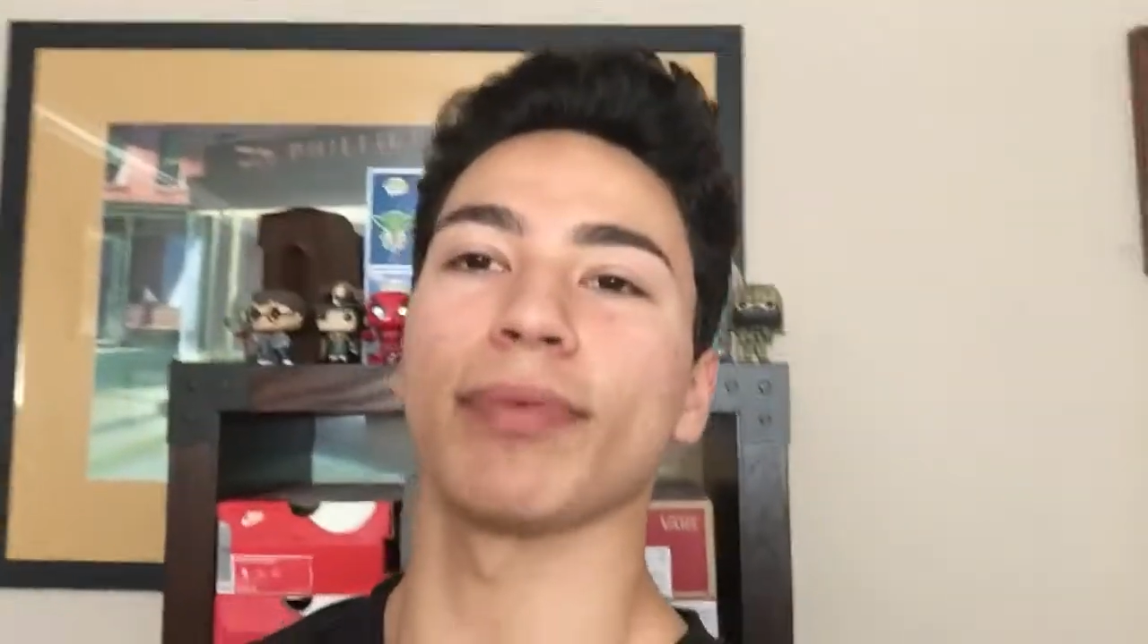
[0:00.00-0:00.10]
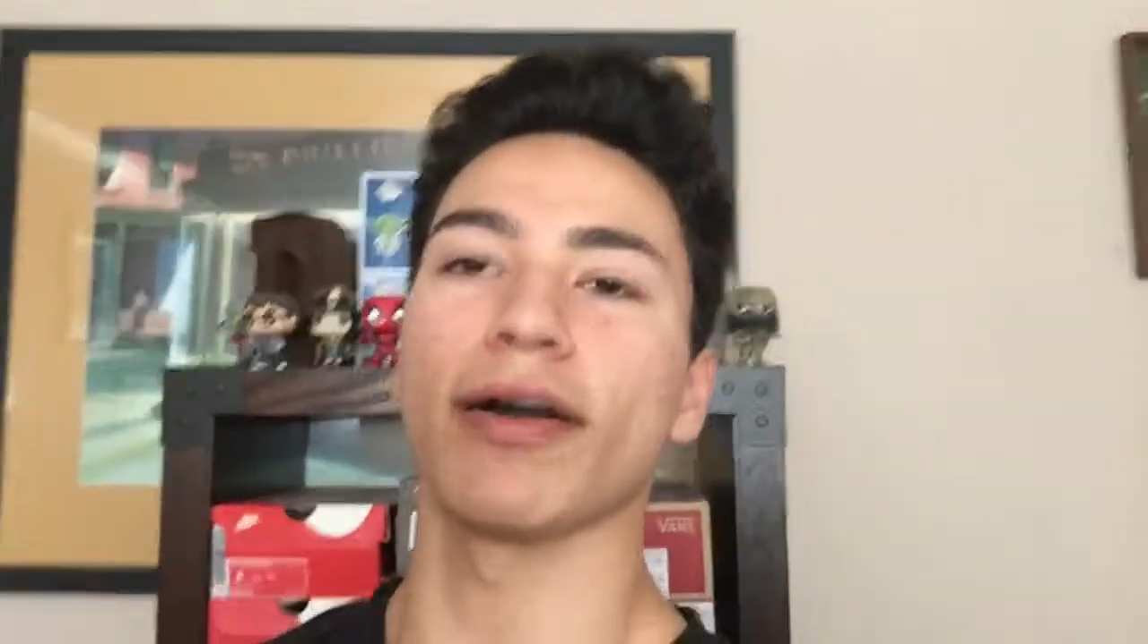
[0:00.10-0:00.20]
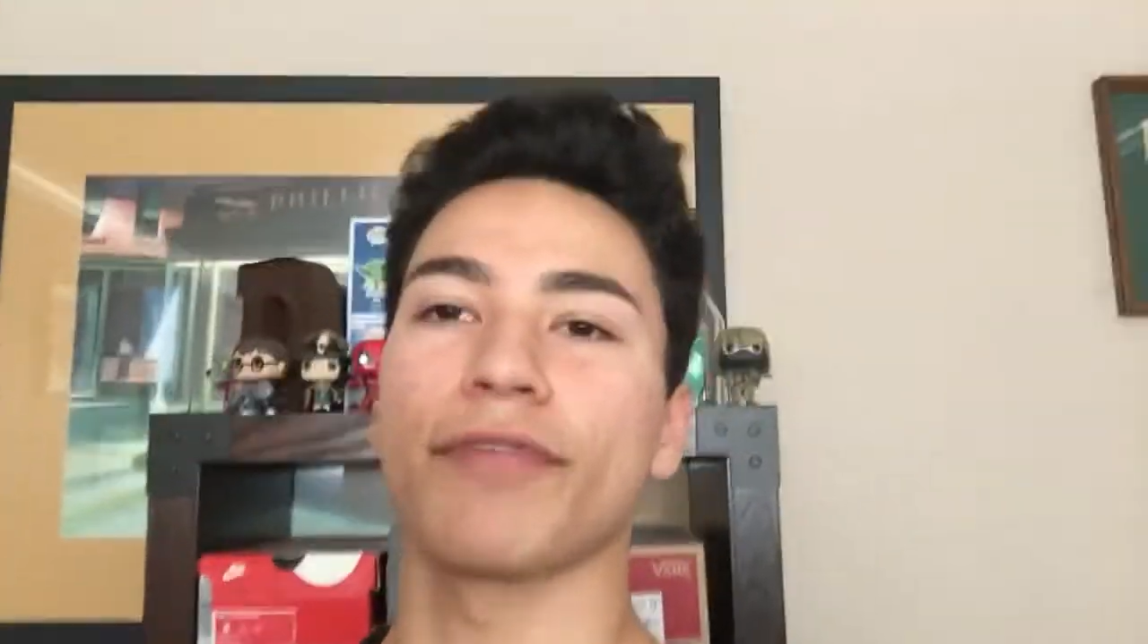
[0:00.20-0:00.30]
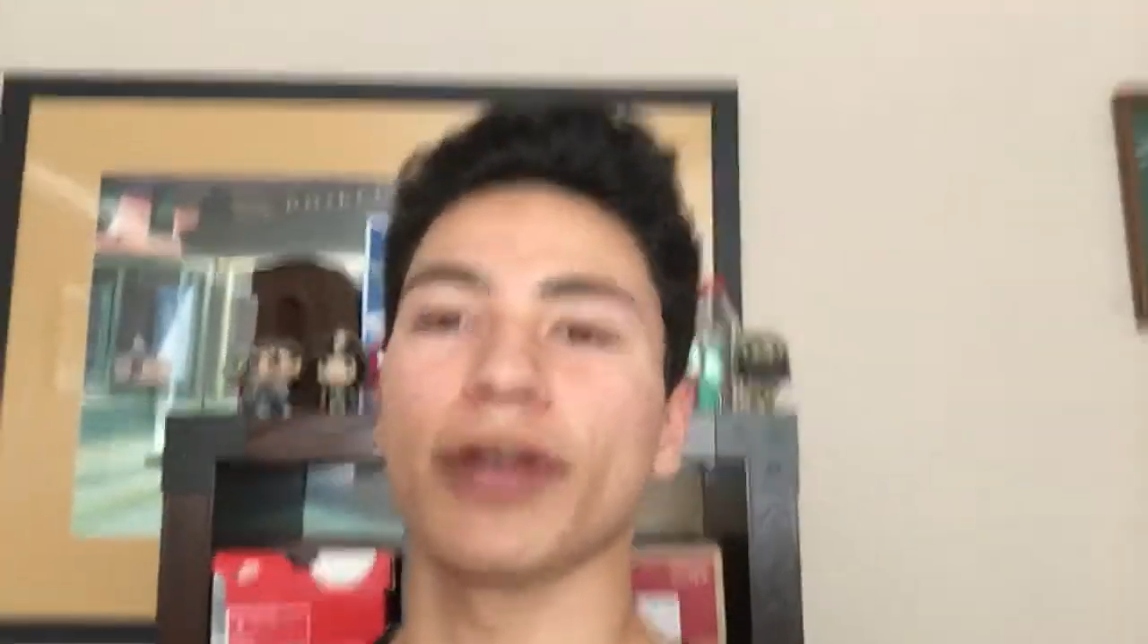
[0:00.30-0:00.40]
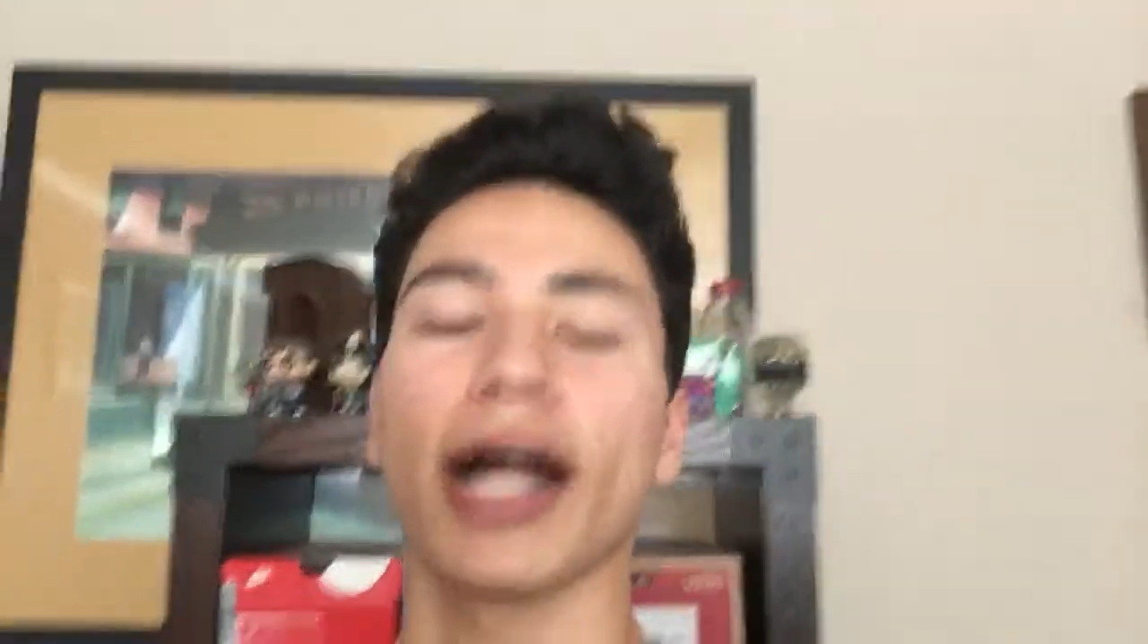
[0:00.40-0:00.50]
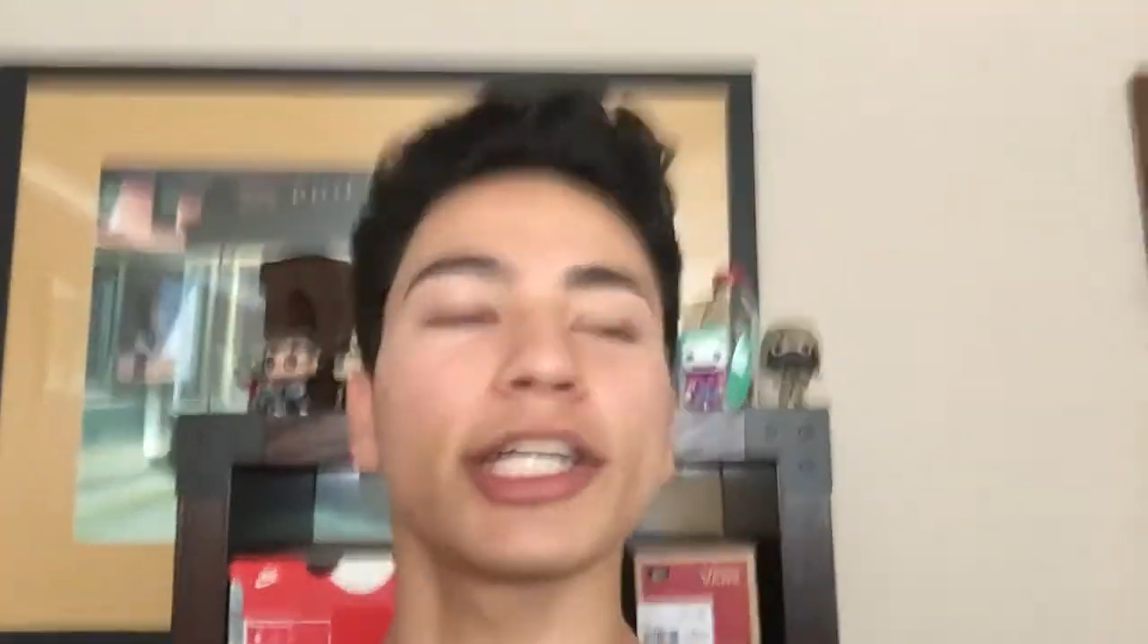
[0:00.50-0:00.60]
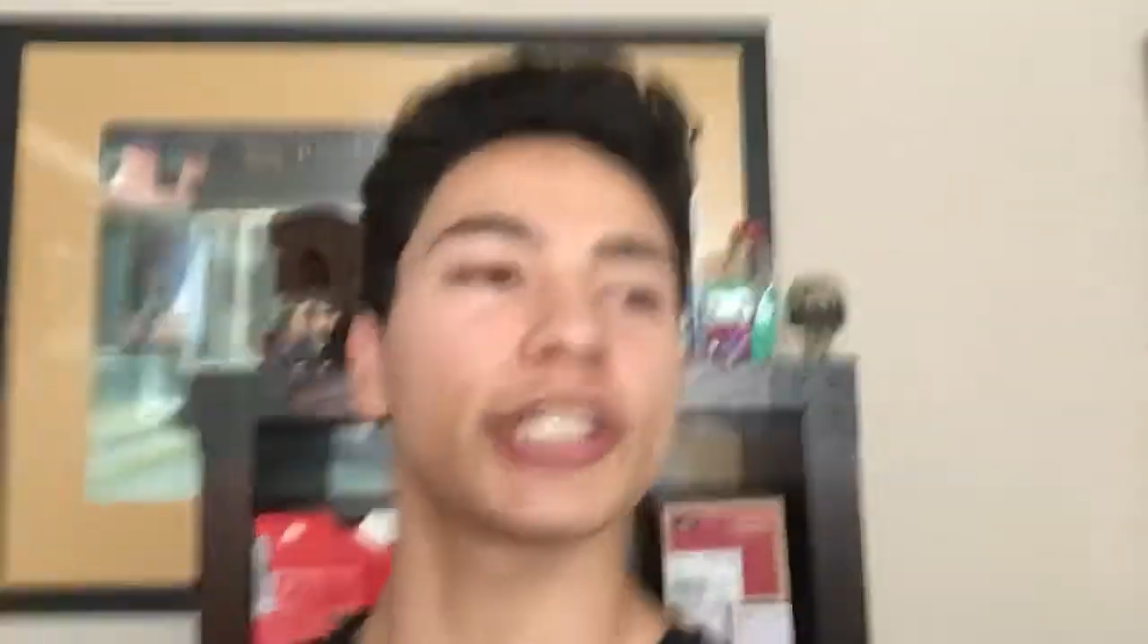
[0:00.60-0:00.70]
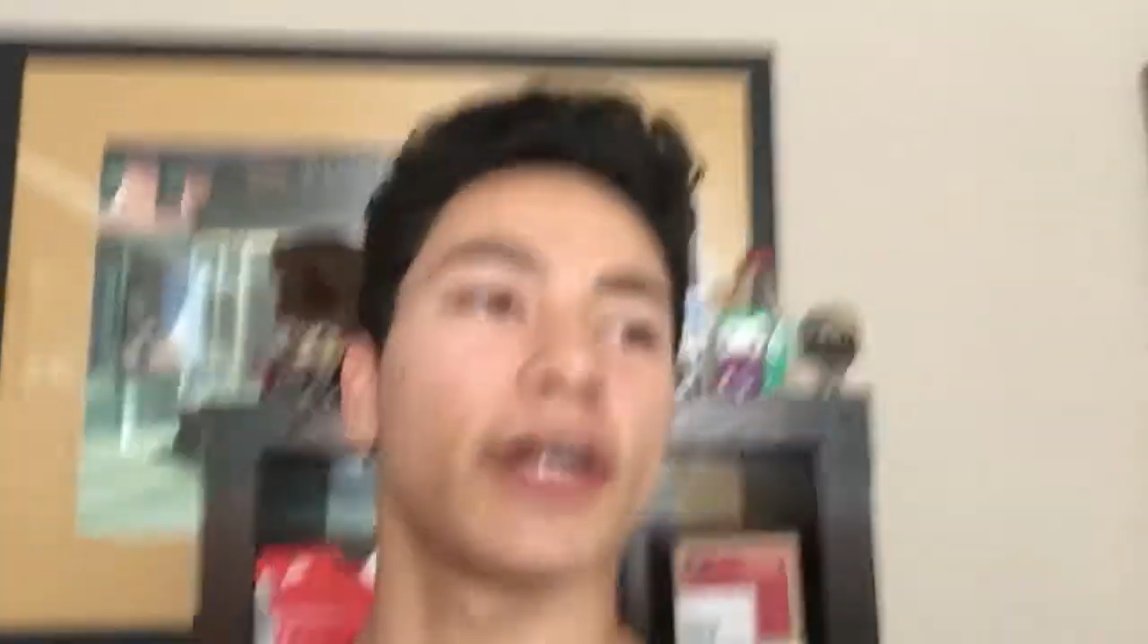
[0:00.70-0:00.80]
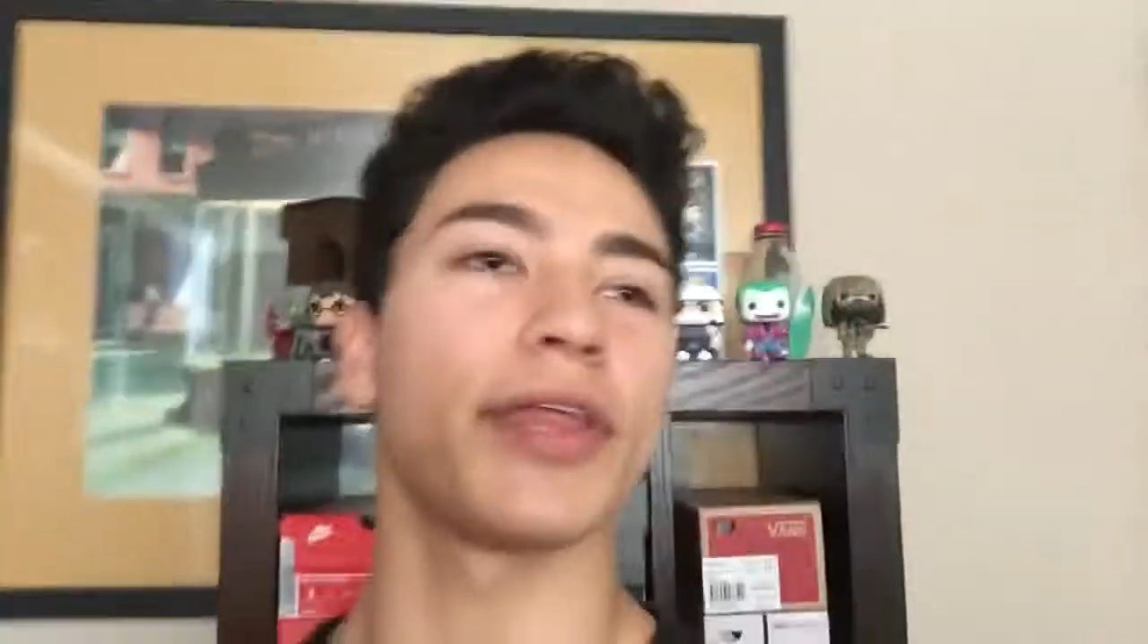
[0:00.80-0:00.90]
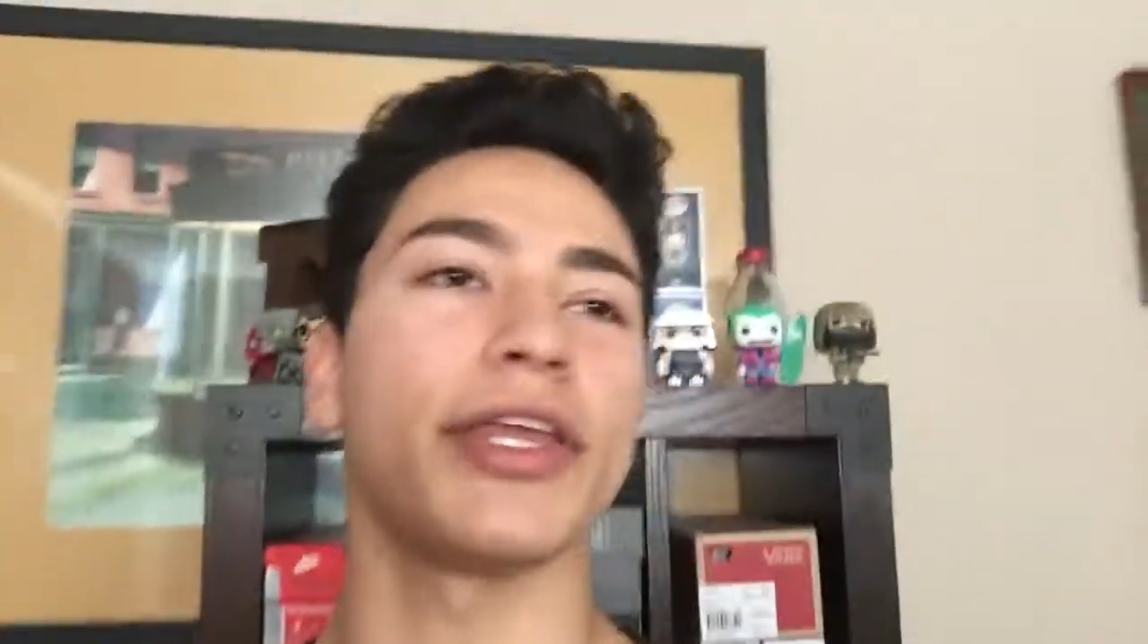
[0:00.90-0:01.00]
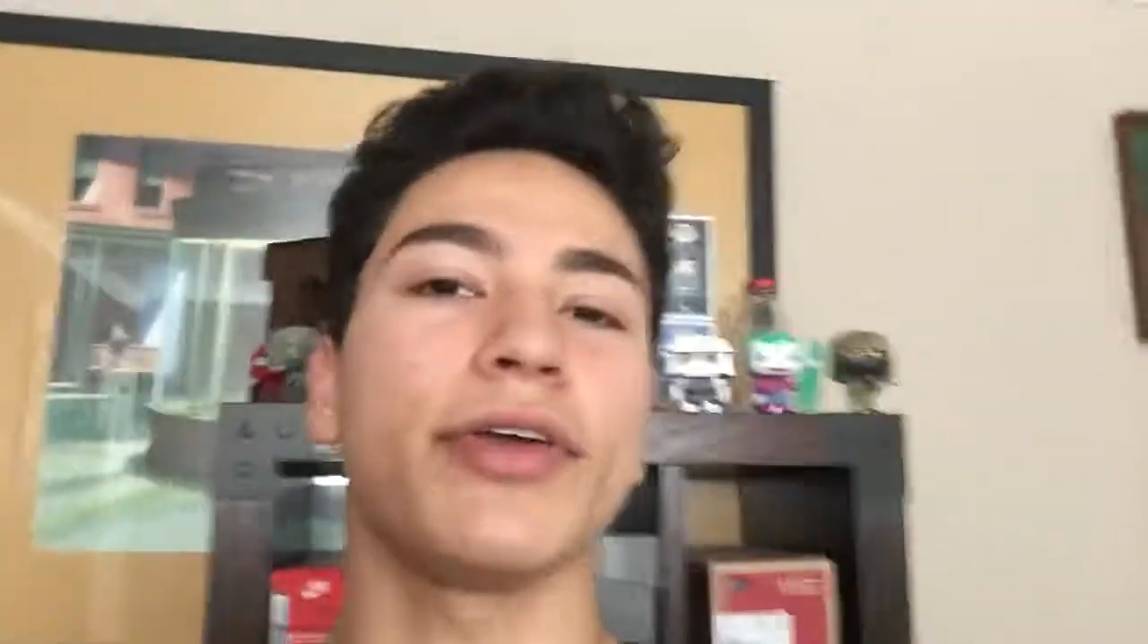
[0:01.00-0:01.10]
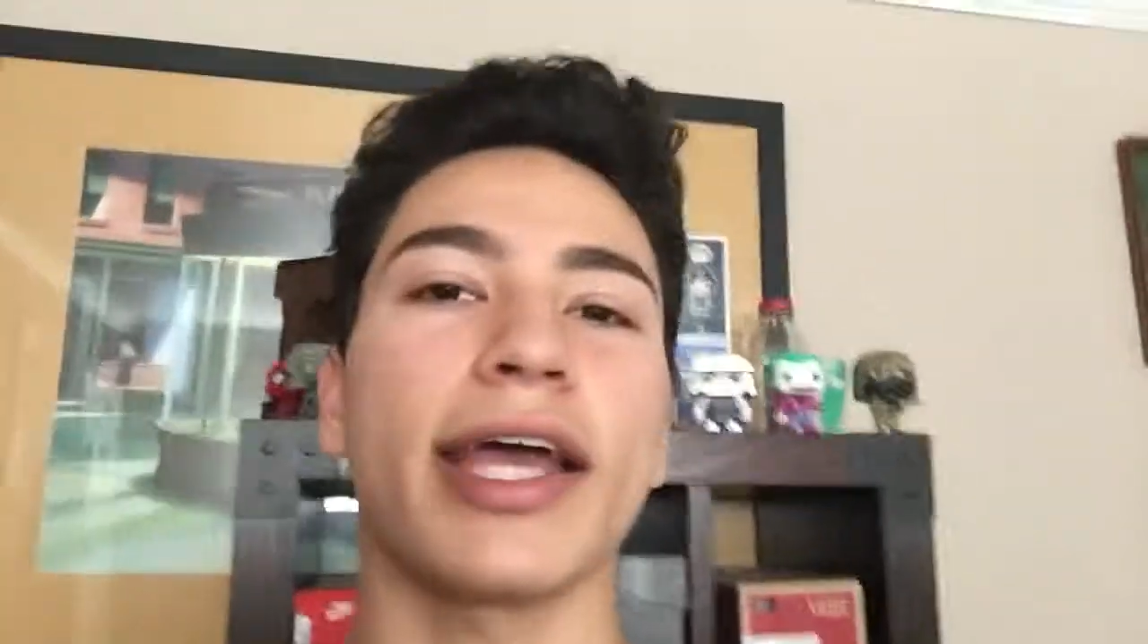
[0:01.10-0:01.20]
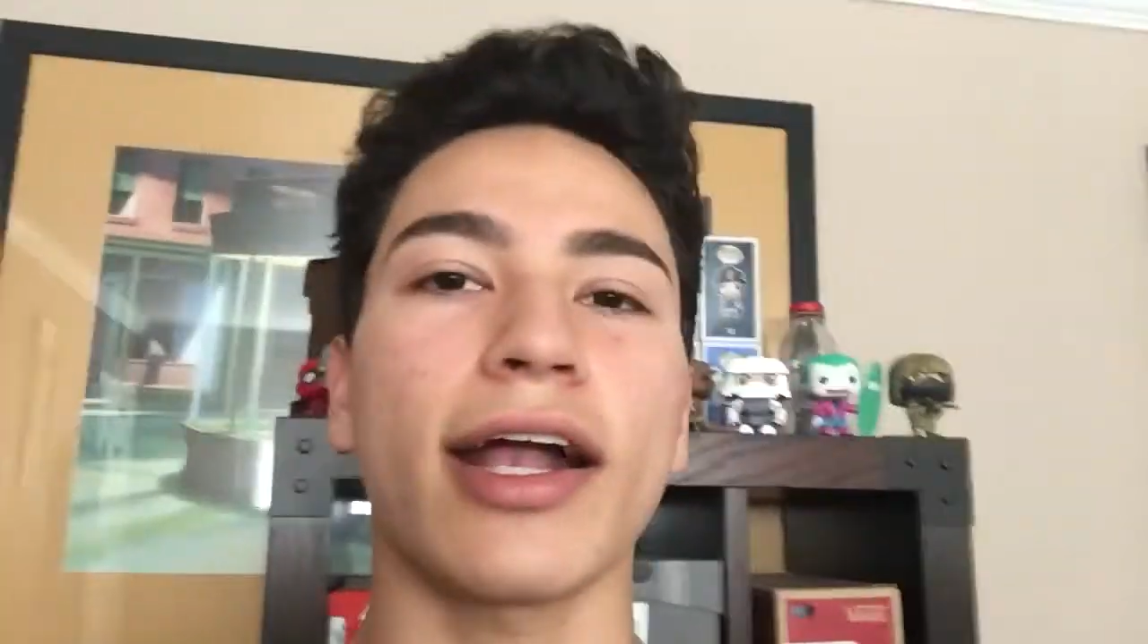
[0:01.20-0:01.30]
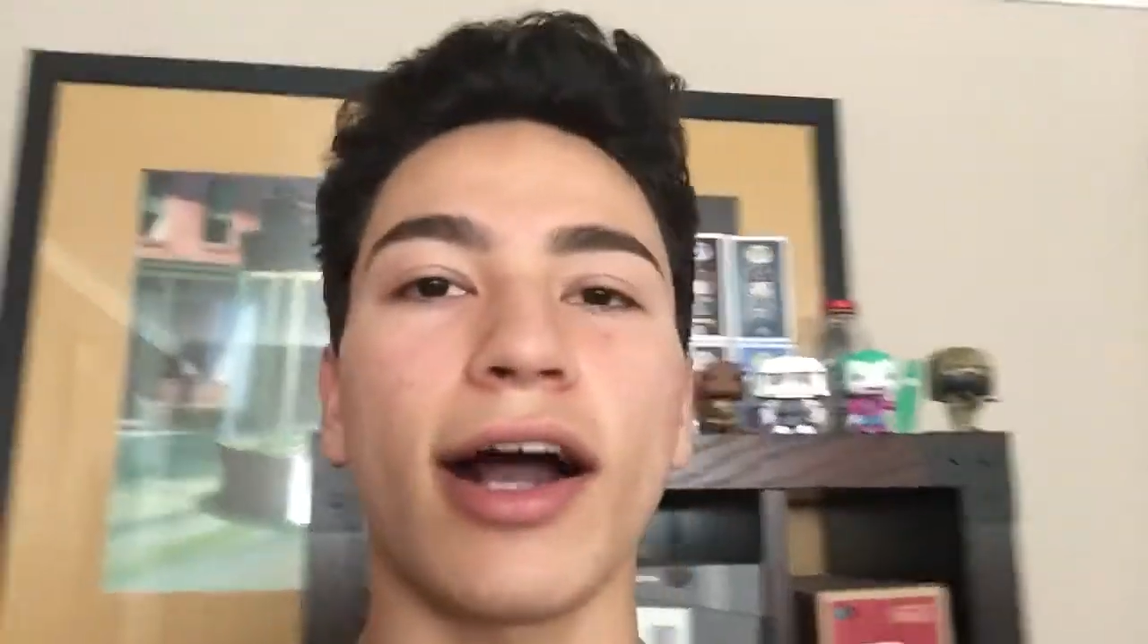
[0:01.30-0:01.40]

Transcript: But if they're not chill, then you get